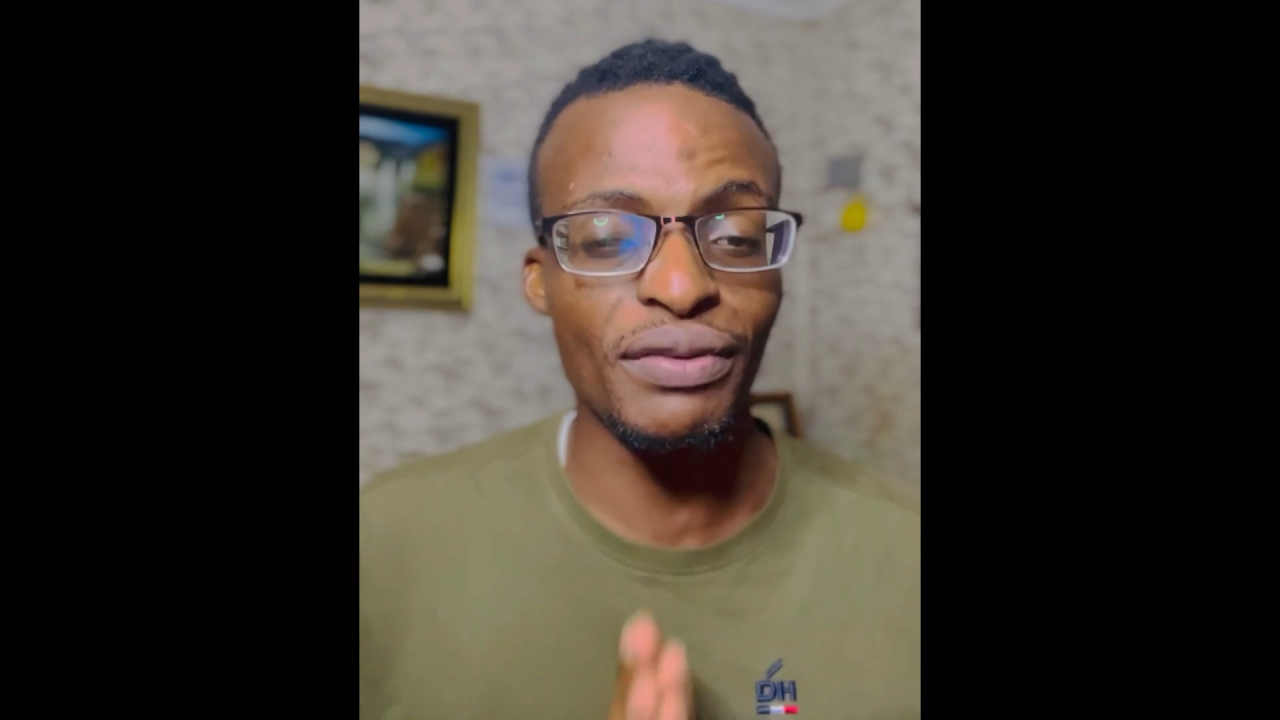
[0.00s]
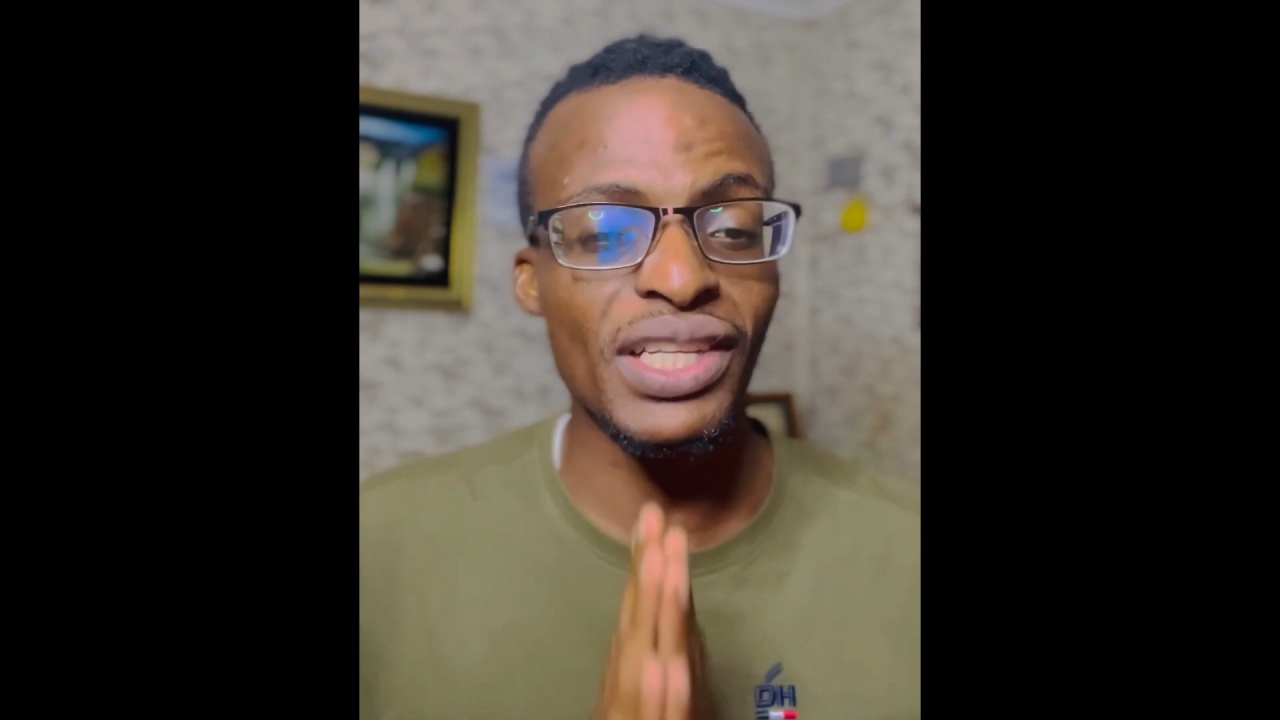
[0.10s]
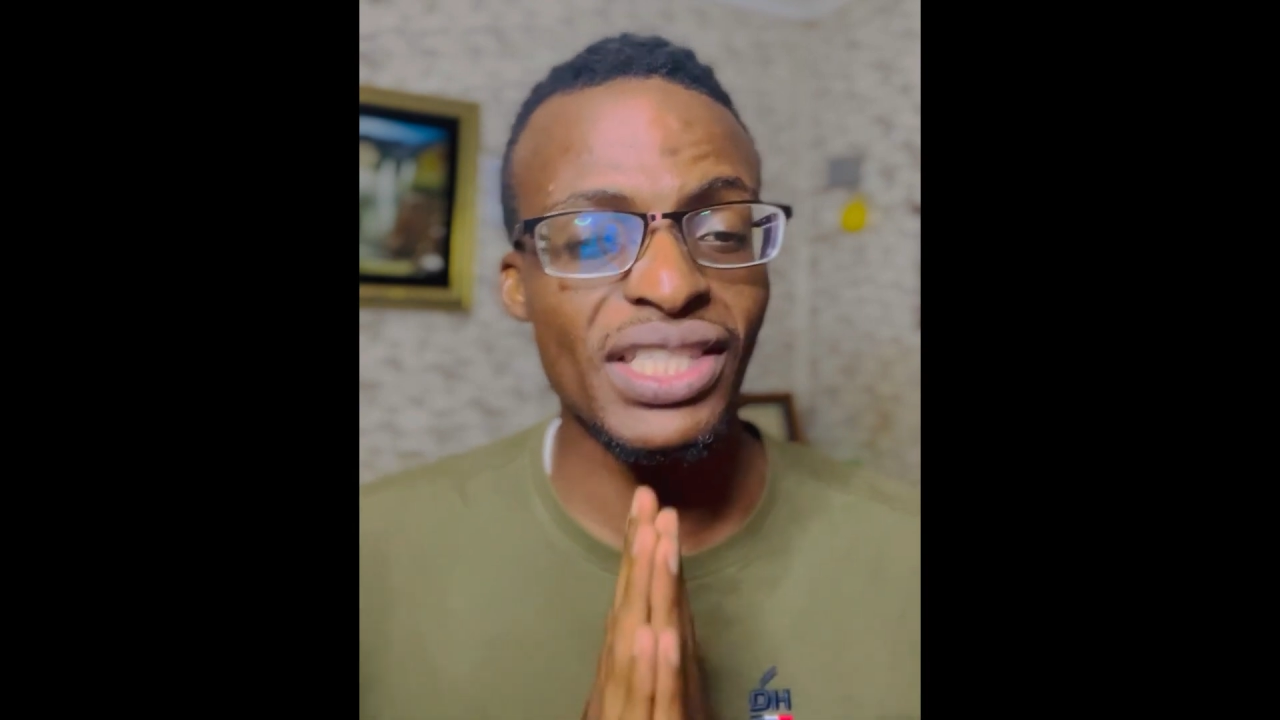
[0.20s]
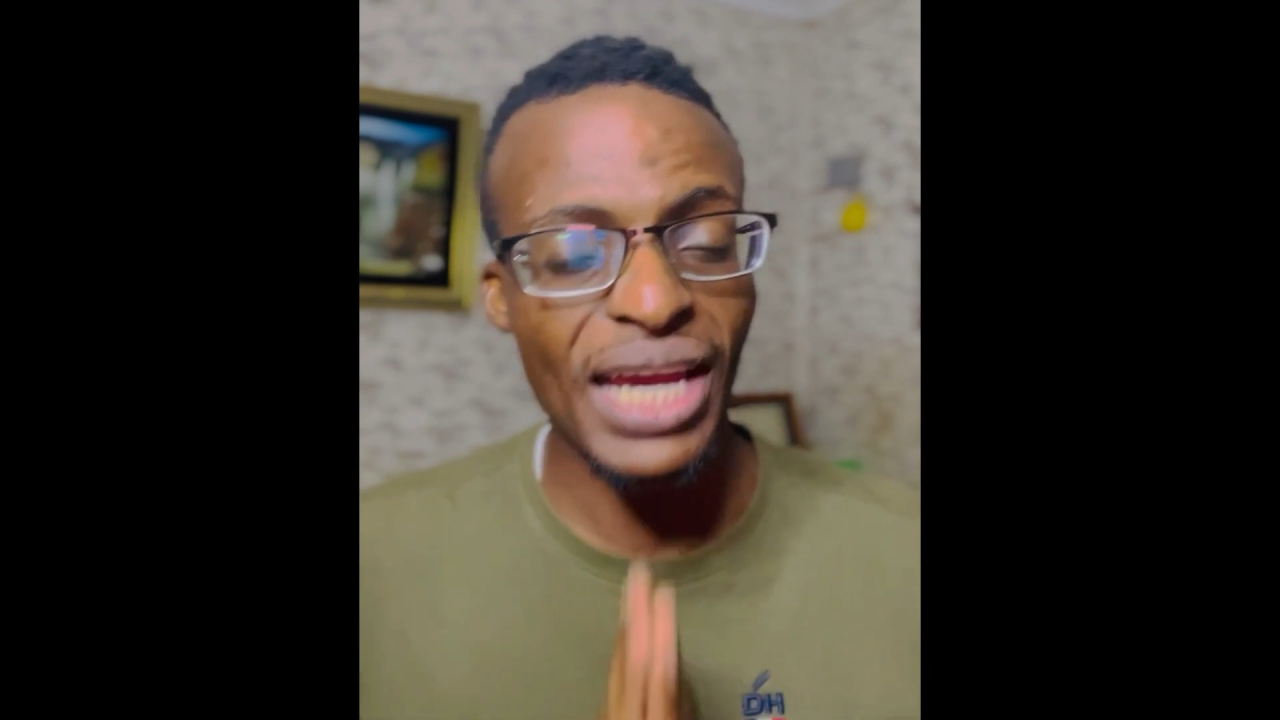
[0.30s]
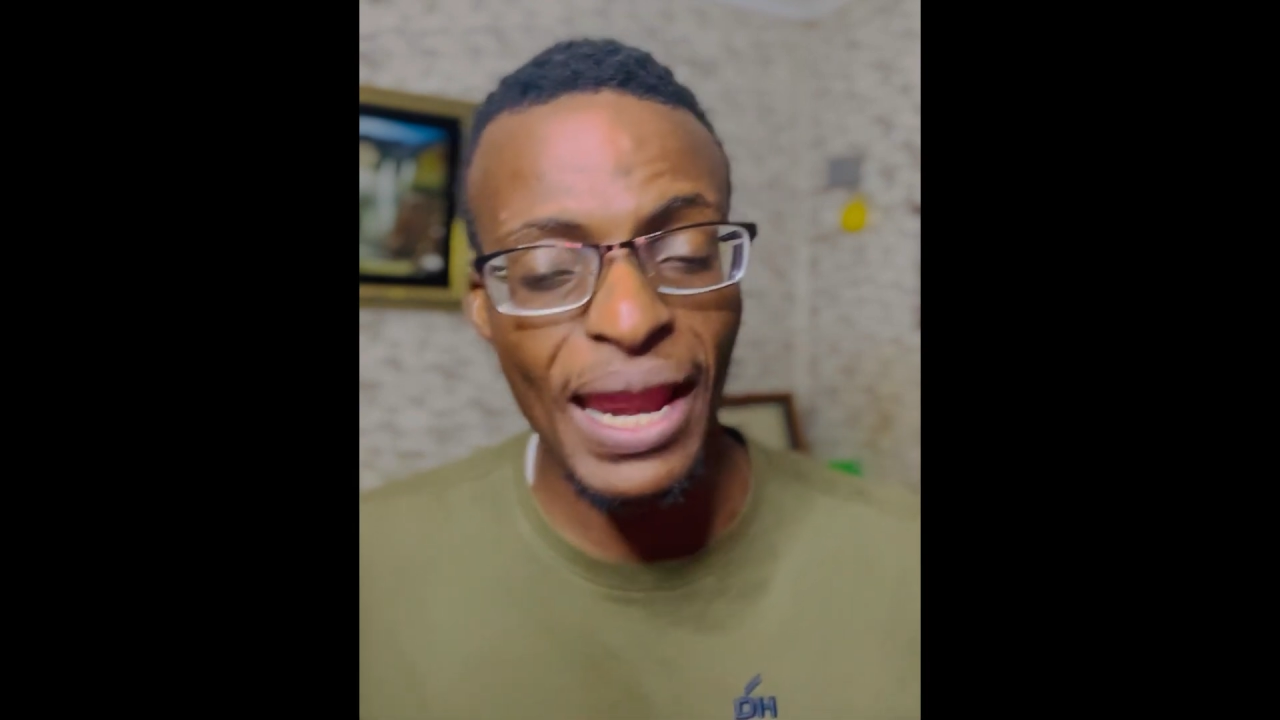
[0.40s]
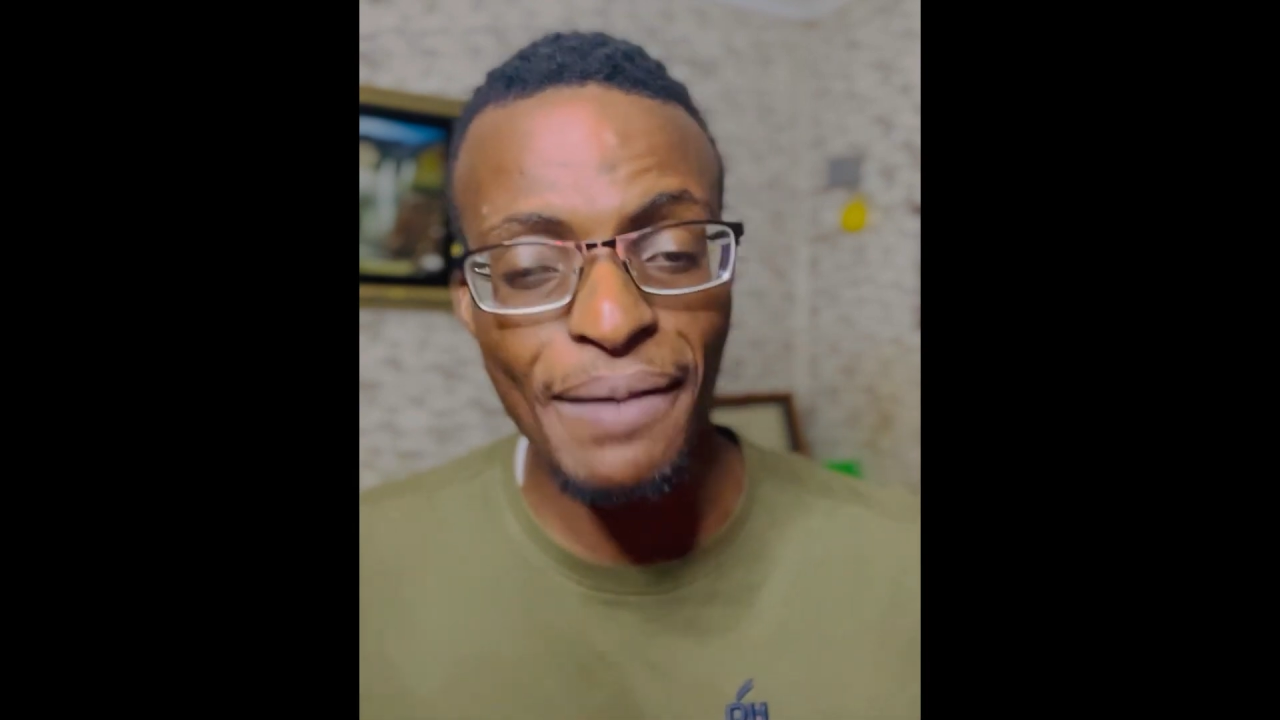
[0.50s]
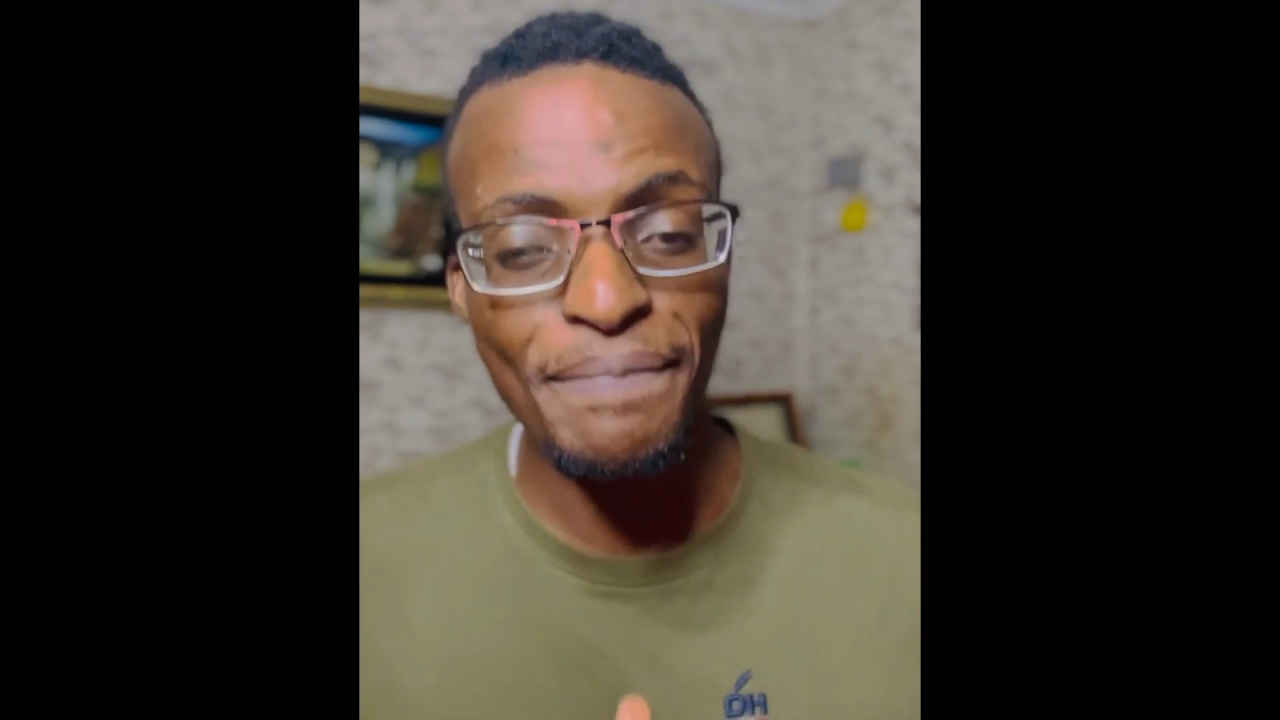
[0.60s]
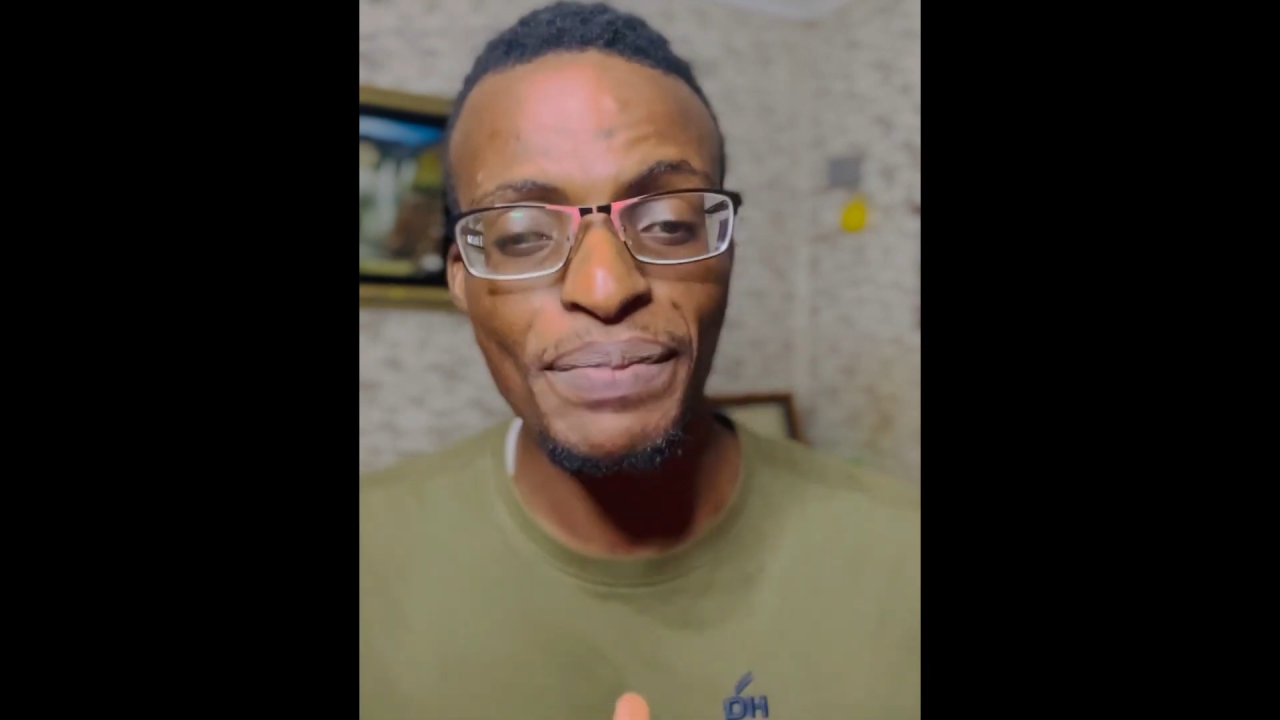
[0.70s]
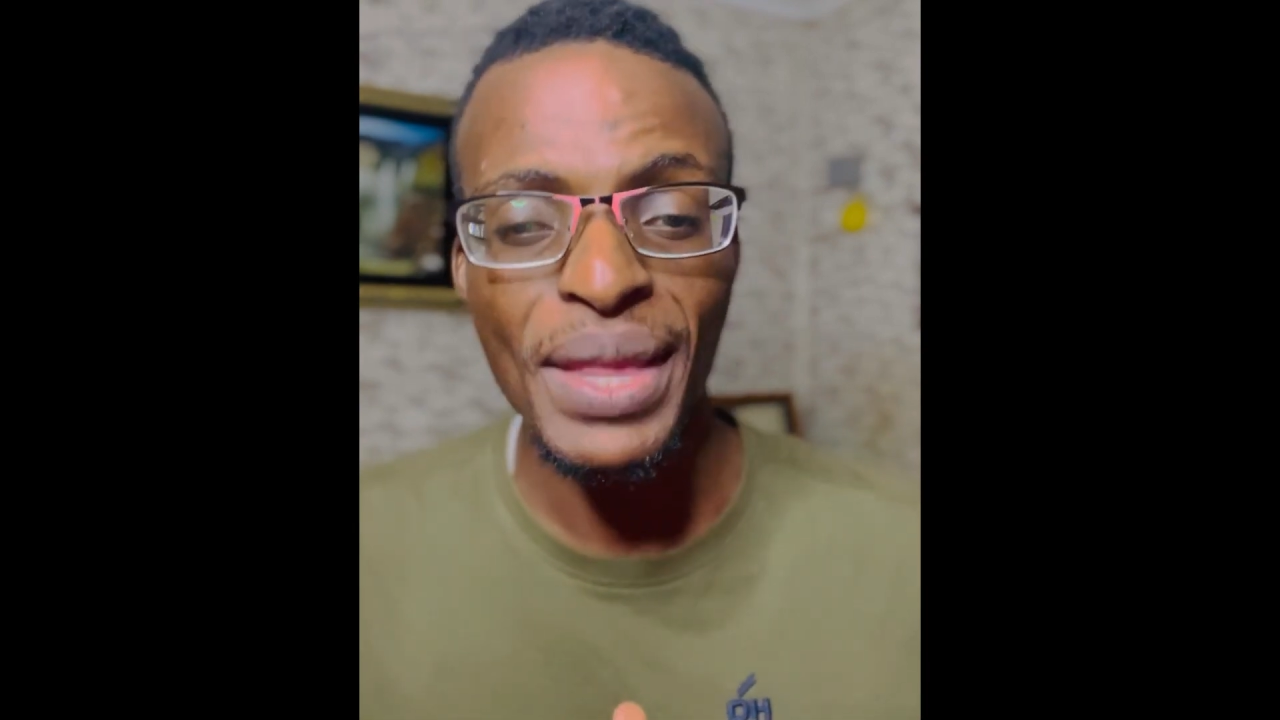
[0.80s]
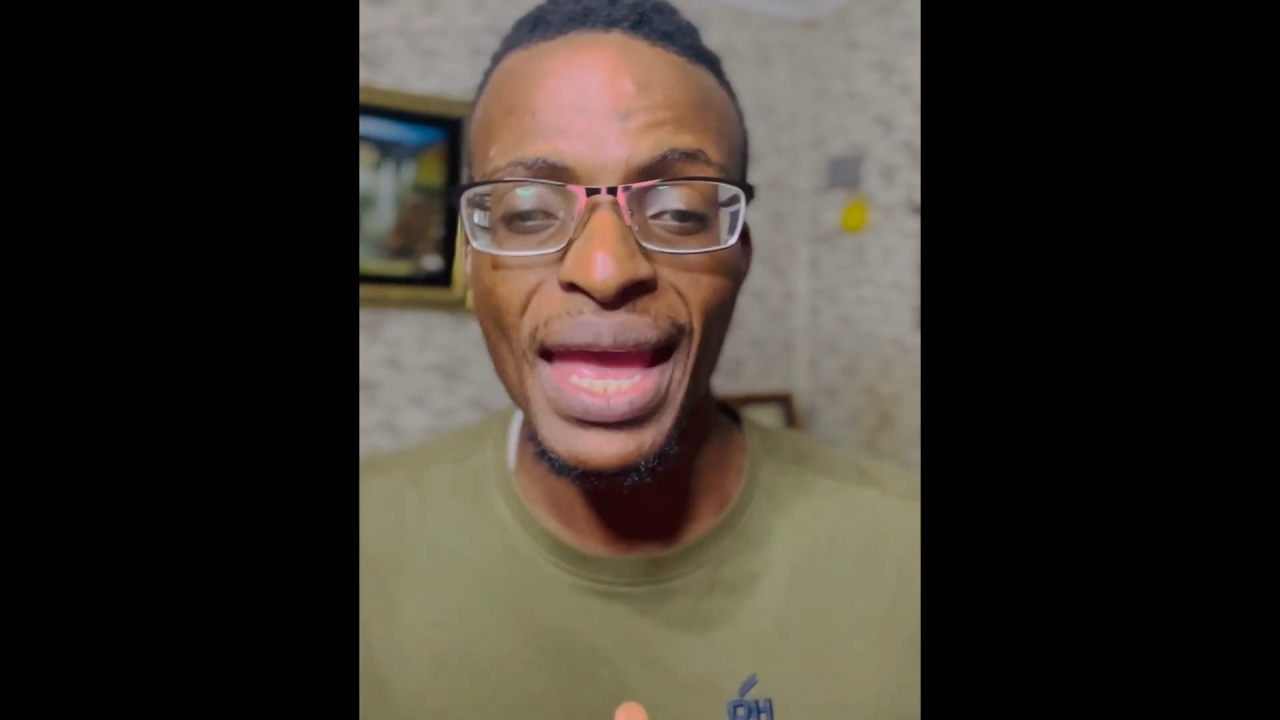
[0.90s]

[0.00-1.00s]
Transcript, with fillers: first time,